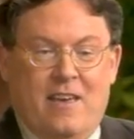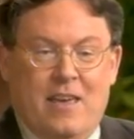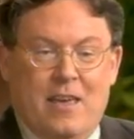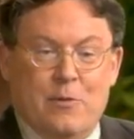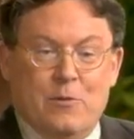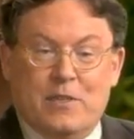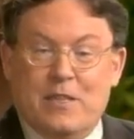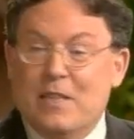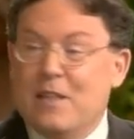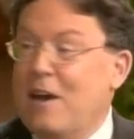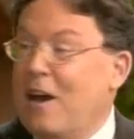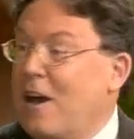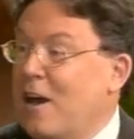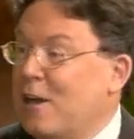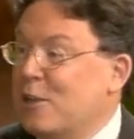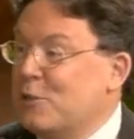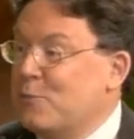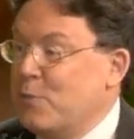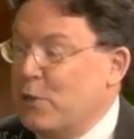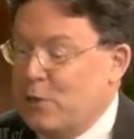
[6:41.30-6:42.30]
He was in the
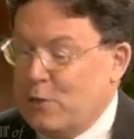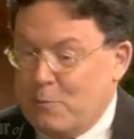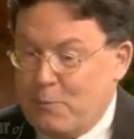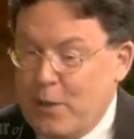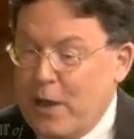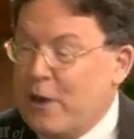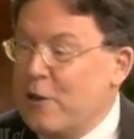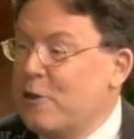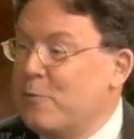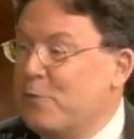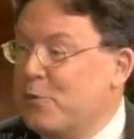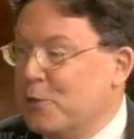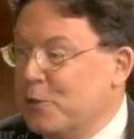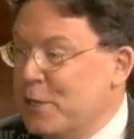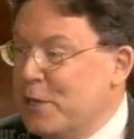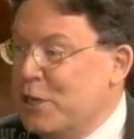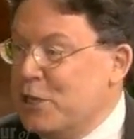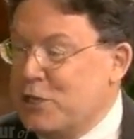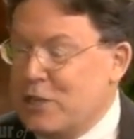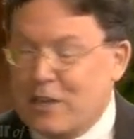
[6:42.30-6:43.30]
hospital,
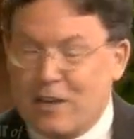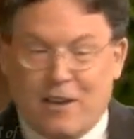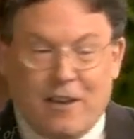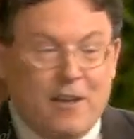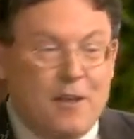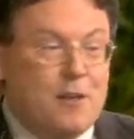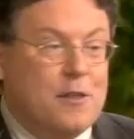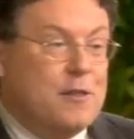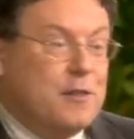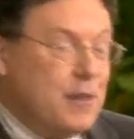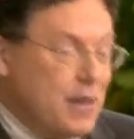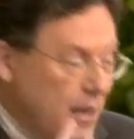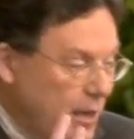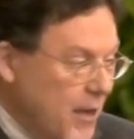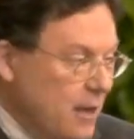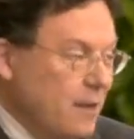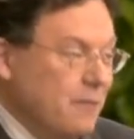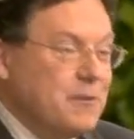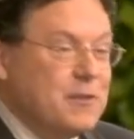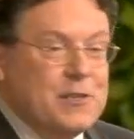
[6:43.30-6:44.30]
paraplegic,
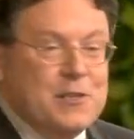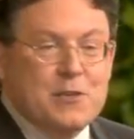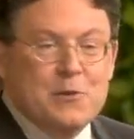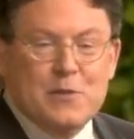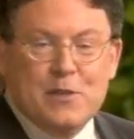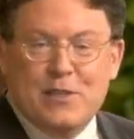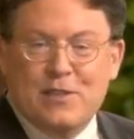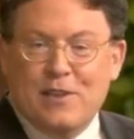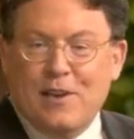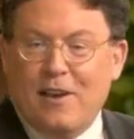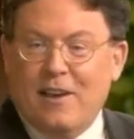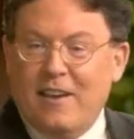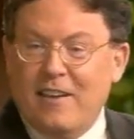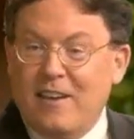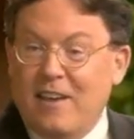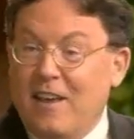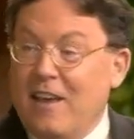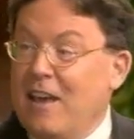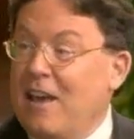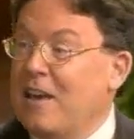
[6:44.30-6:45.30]
thinking of
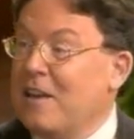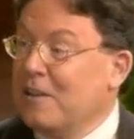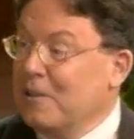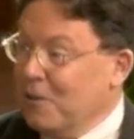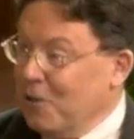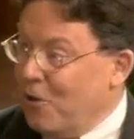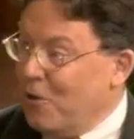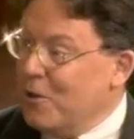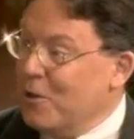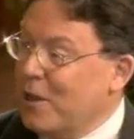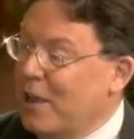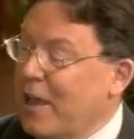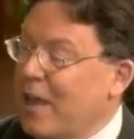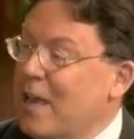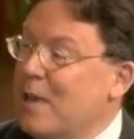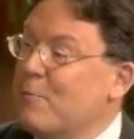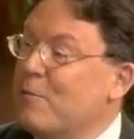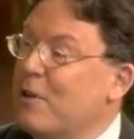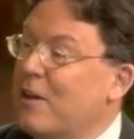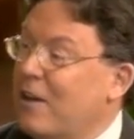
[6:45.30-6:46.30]
suicide, and along
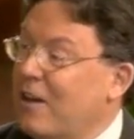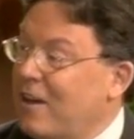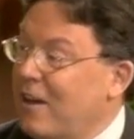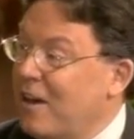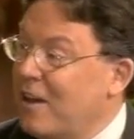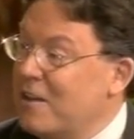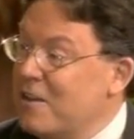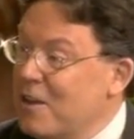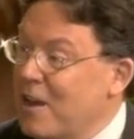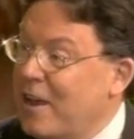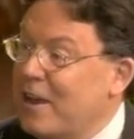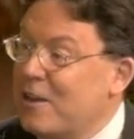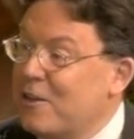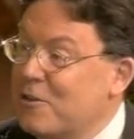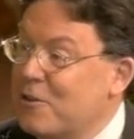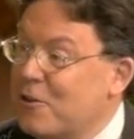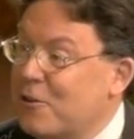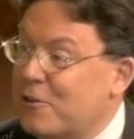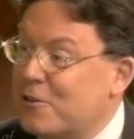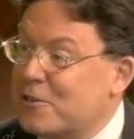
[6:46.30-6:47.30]
came a night
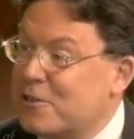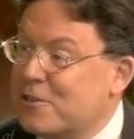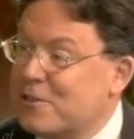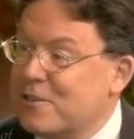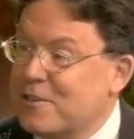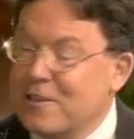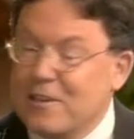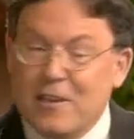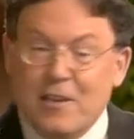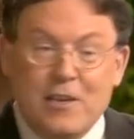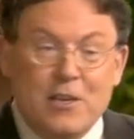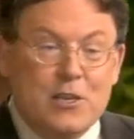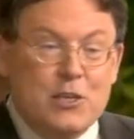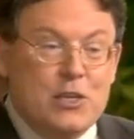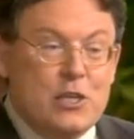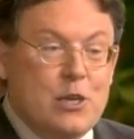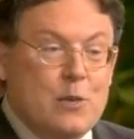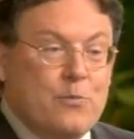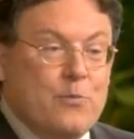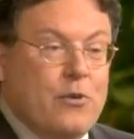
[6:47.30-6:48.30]
nurse.
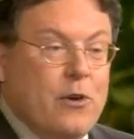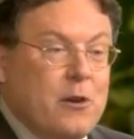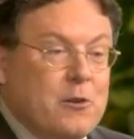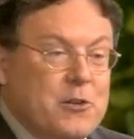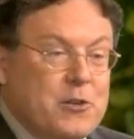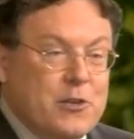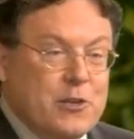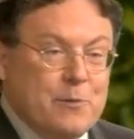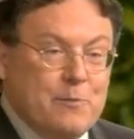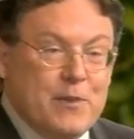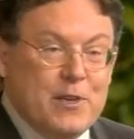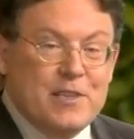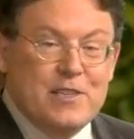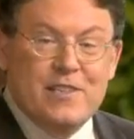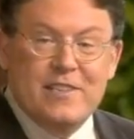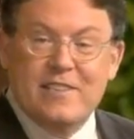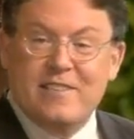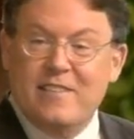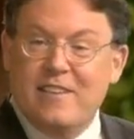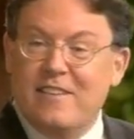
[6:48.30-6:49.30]
She approached him and
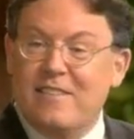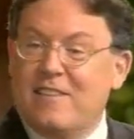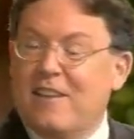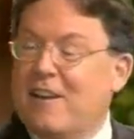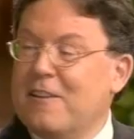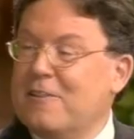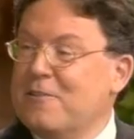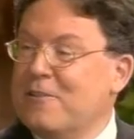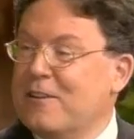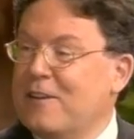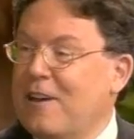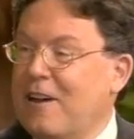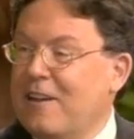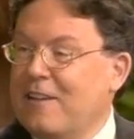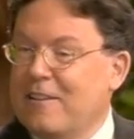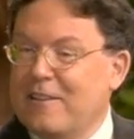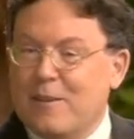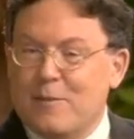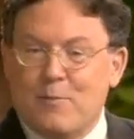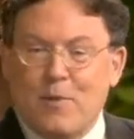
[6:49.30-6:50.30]
she said, "Dr.
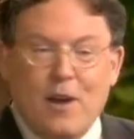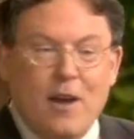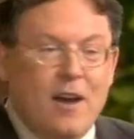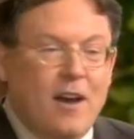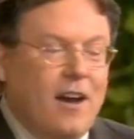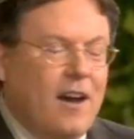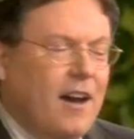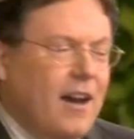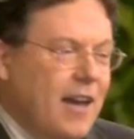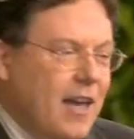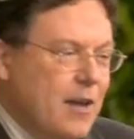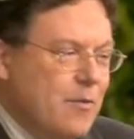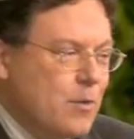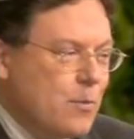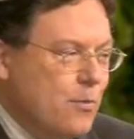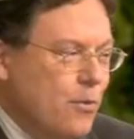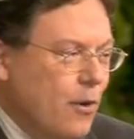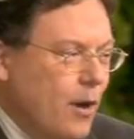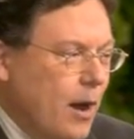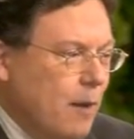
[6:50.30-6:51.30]
Gottlieb, I have a
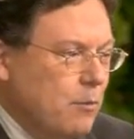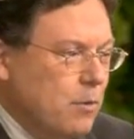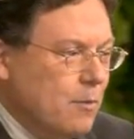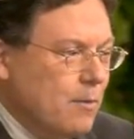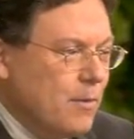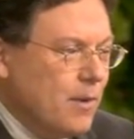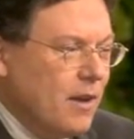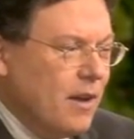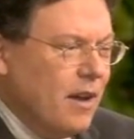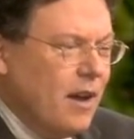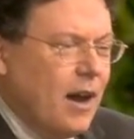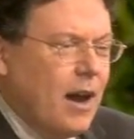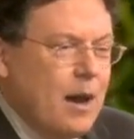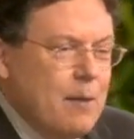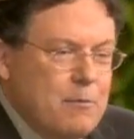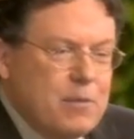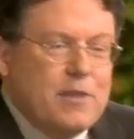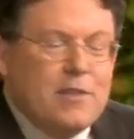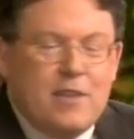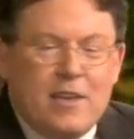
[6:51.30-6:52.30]
problem.
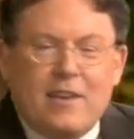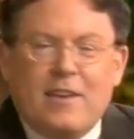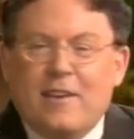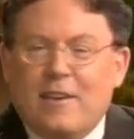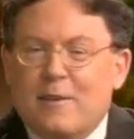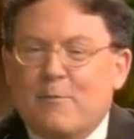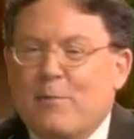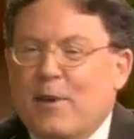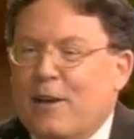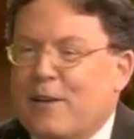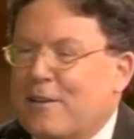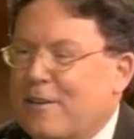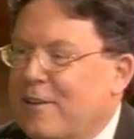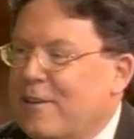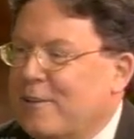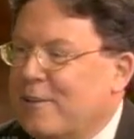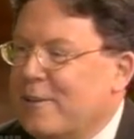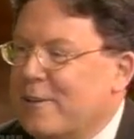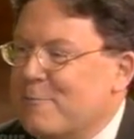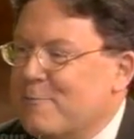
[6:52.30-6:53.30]
I'm thinking about
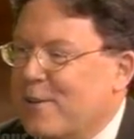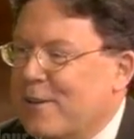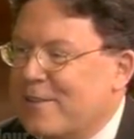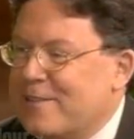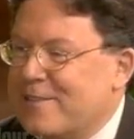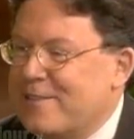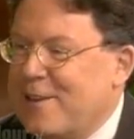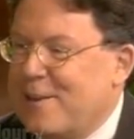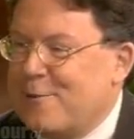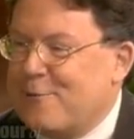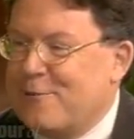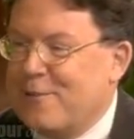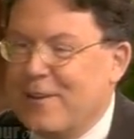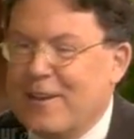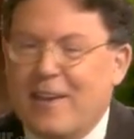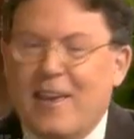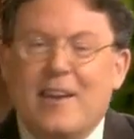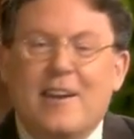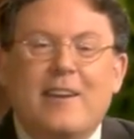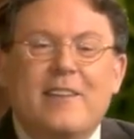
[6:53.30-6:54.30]
killing myself.
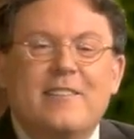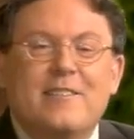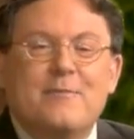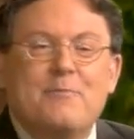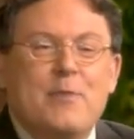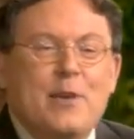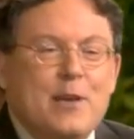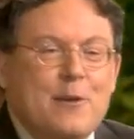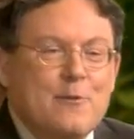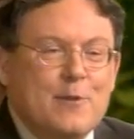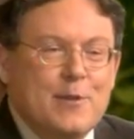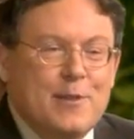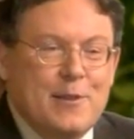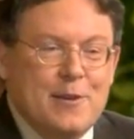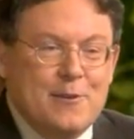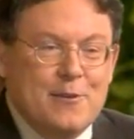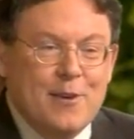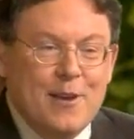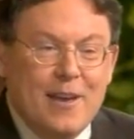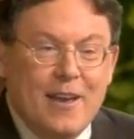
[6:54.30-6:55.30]
Can I speak with
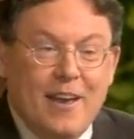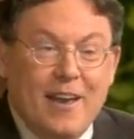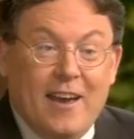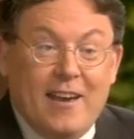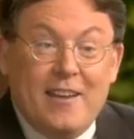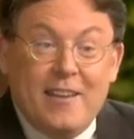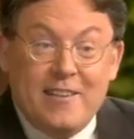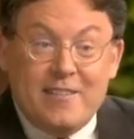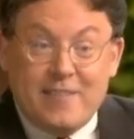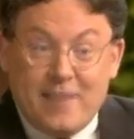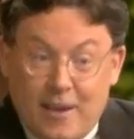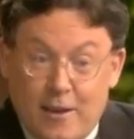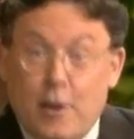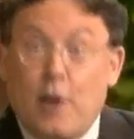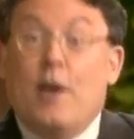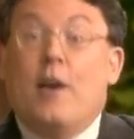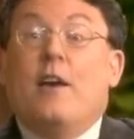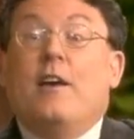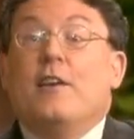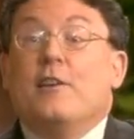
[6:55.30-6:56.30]
you?" And he said,
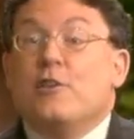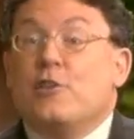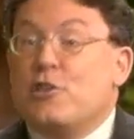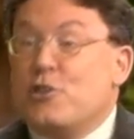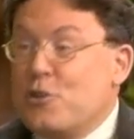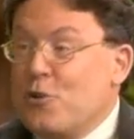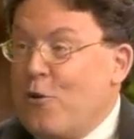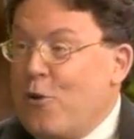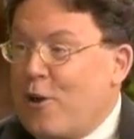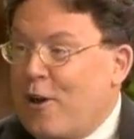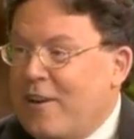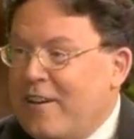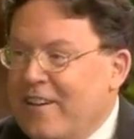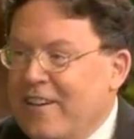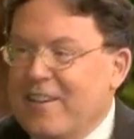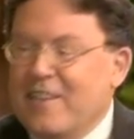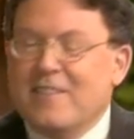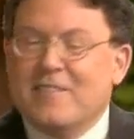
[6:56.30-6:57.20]
"Sure."